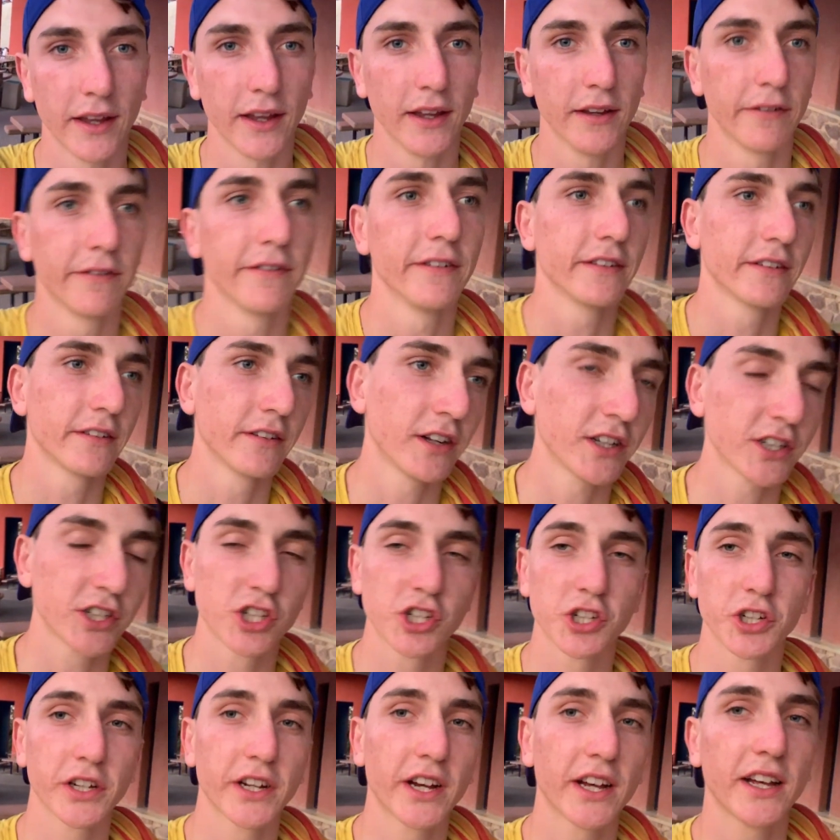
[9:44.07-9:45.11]
If it's not
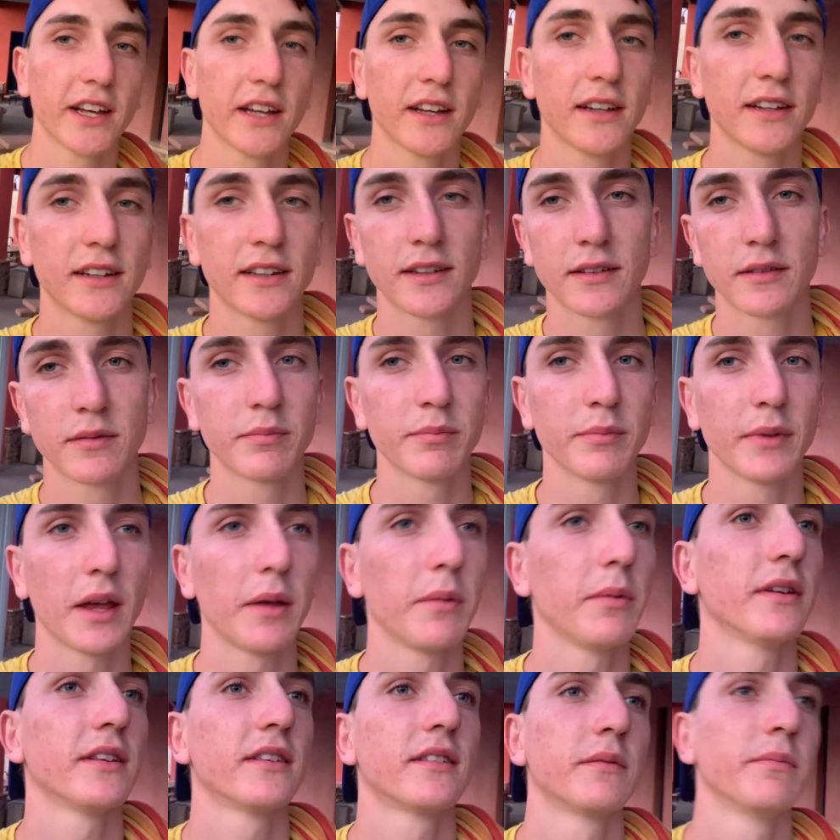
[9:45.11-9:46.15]
sugar,
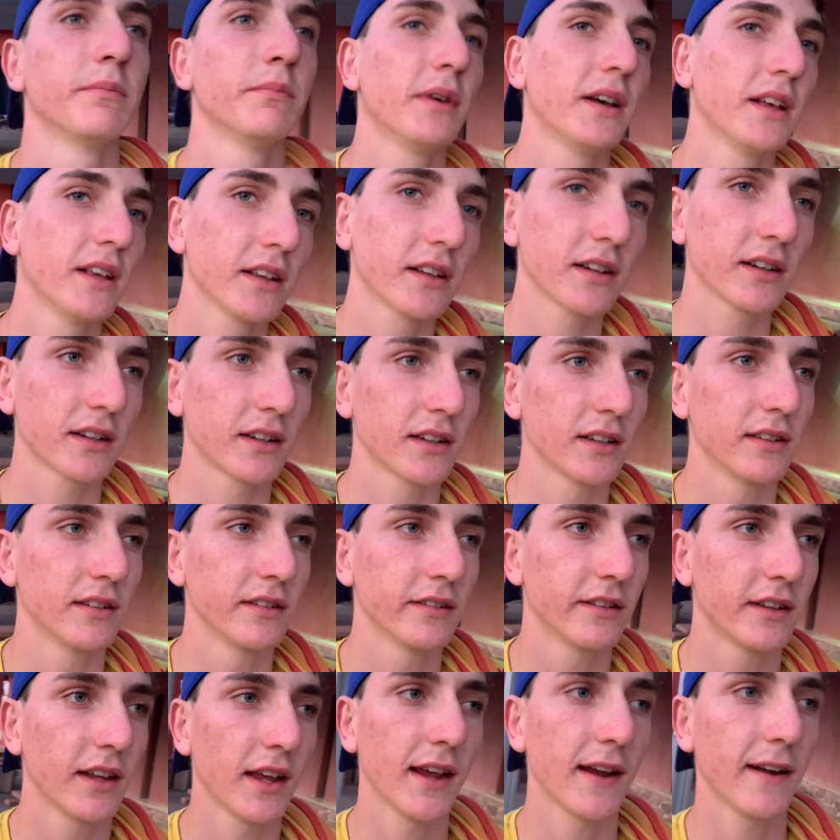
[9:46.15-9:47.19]
maybe it's milk,
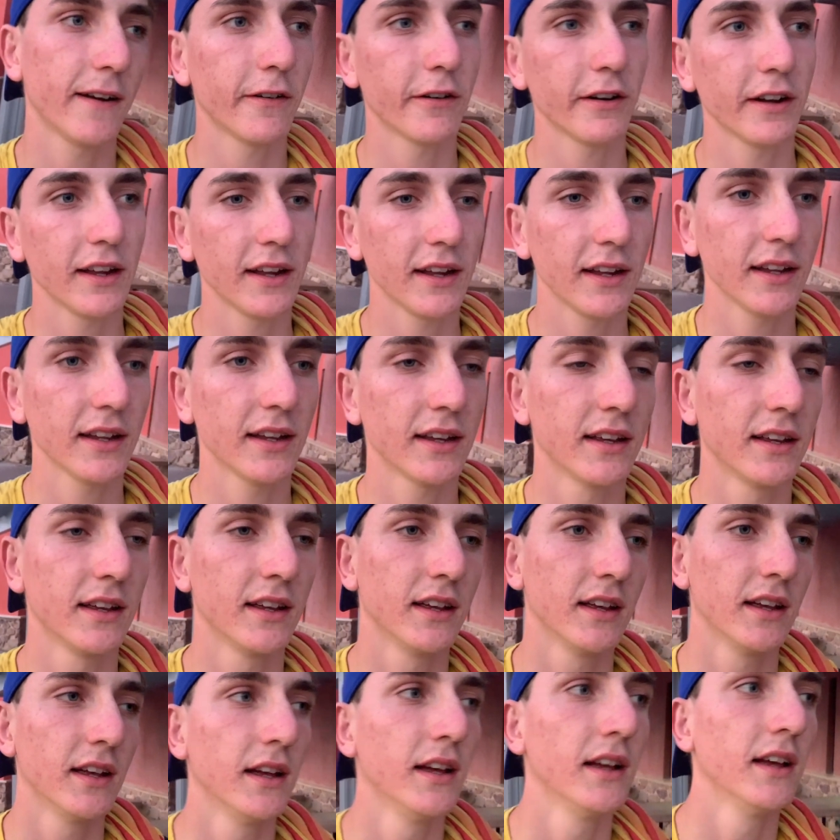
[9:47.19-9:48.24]
it's dairy,
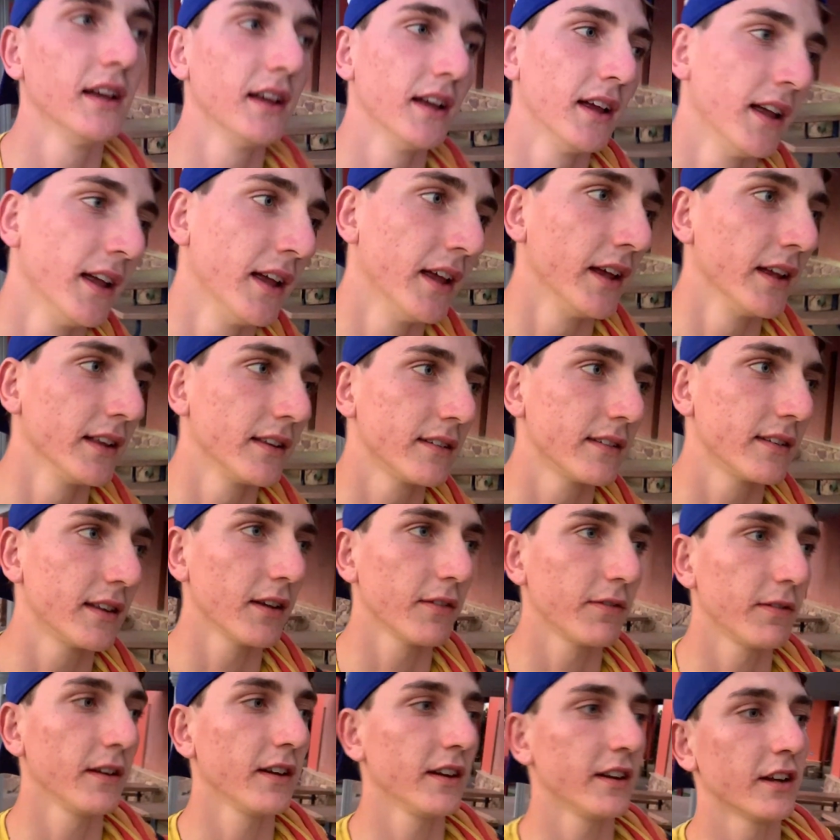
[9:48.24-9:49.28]
it's
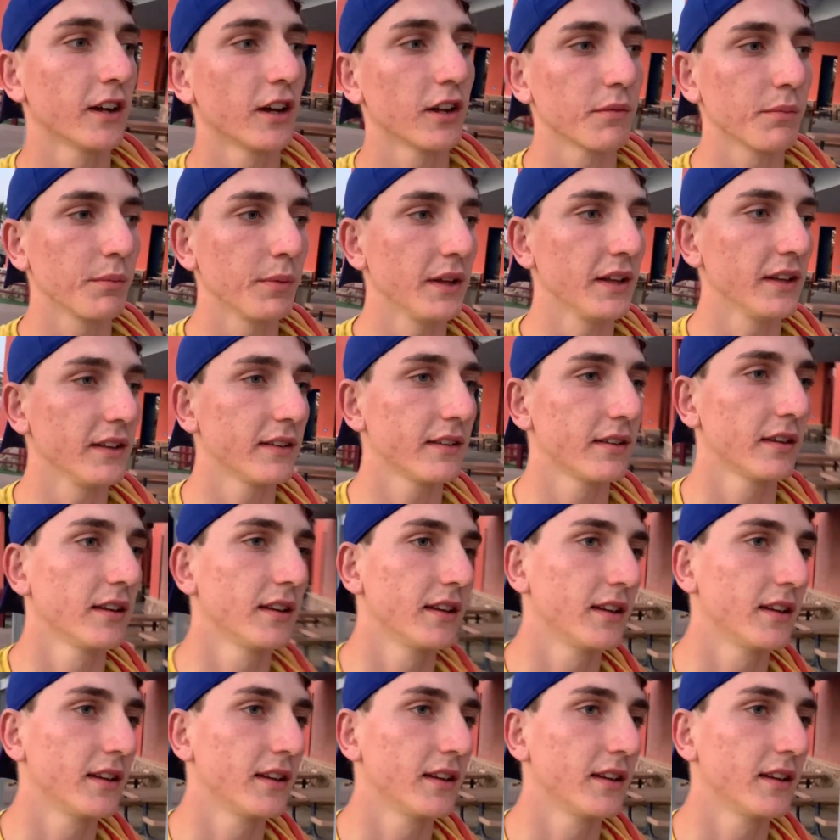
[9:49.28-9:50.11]
definitely not meat.